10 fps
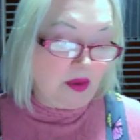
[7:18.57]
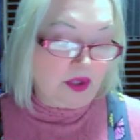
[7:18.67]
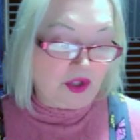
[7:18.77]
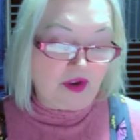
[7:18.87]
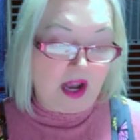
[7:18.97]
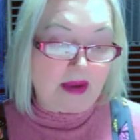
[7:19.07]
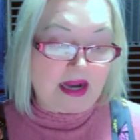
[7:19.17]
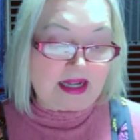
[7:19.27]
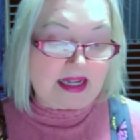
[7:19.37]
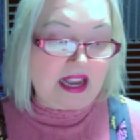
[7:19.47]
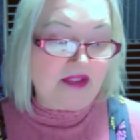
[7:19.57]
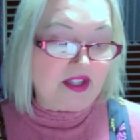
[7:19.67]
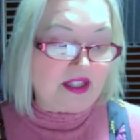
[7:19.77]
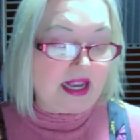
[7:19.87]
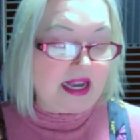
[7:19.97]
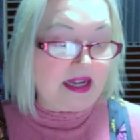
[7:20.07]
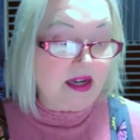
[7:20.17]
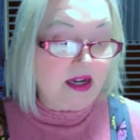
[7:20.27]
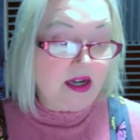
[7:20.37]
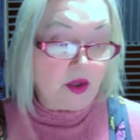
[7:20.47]
which Rabbi Akiva said,
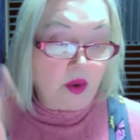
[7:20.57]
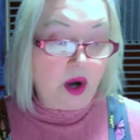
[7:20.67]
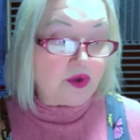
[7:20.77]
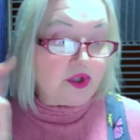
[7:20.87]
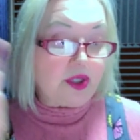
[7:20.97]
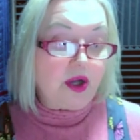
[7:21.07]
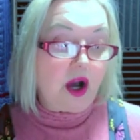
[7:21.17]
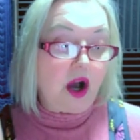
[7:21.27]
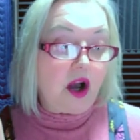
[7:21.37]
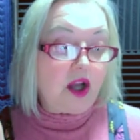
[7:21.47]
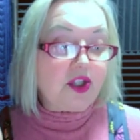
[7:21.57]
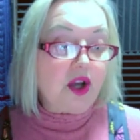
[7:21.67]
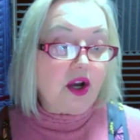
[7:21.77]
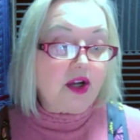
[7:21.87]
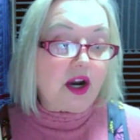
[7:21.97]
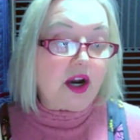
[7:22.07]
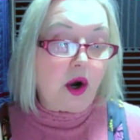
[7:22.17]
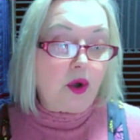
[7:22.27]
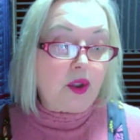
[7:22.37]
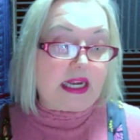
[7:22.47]
quote, all songs are
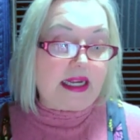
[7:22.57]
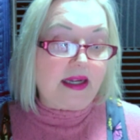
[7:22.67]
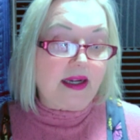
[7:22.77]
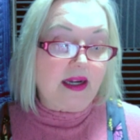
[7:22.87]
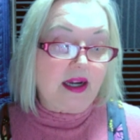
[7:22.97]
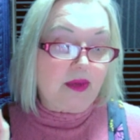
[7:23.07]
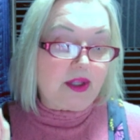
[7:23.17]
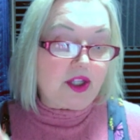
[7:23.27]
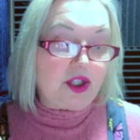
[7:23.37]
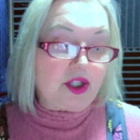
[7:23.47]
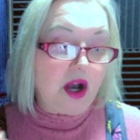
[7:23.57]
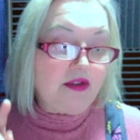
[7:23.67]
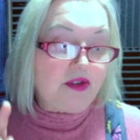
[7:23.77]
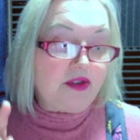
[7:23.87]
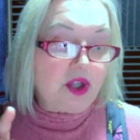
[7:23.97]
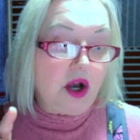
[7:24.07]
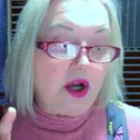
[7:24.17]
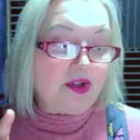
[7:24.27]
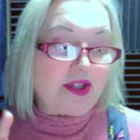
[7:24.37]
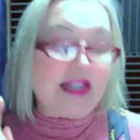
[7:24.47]
holy, but the Song of
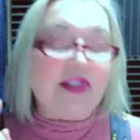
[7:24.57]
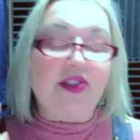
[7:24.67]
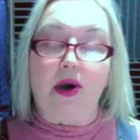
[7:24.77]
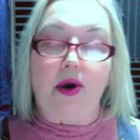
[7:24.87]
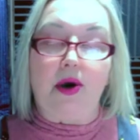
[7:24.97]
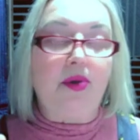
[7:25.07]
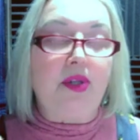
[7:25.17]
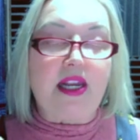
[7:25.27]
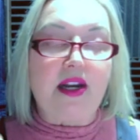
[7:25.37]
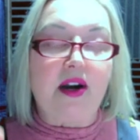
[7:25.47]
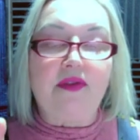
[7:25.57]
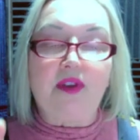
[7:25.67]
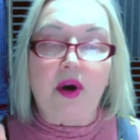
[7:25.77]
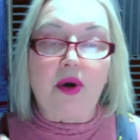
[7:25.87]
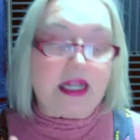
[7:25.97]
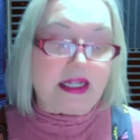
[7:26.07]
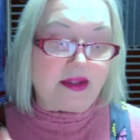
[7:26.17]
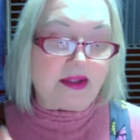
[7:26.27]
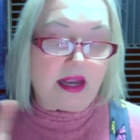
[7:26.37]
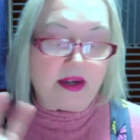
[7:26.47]
Songs is the holy of
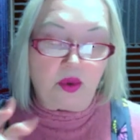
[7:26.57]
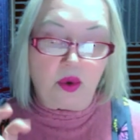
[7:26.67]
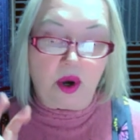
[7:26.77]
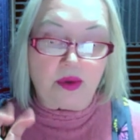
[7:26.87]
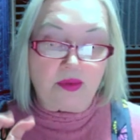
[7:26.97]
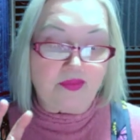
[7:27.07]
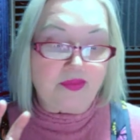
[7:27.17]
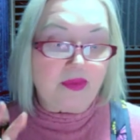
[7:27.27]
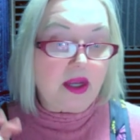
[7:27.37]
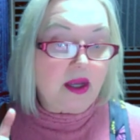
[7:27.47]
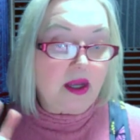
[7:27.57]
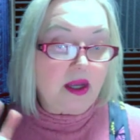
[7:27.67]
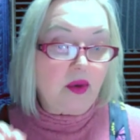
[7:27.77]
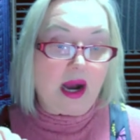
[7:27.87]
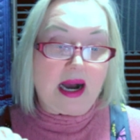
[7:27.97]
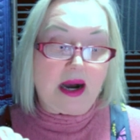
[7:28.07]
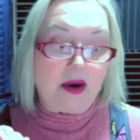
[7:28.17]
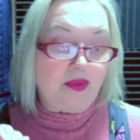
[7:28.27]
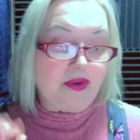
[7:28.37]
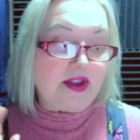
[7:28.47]
holies, end quote.
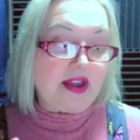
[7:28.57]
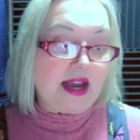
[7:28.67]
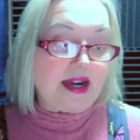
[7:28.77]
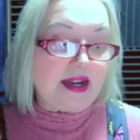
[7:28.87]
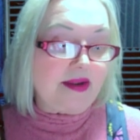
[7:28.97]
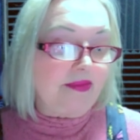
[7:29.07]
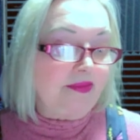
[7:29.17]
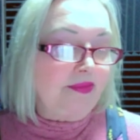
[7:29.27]
Wow, breathe that in.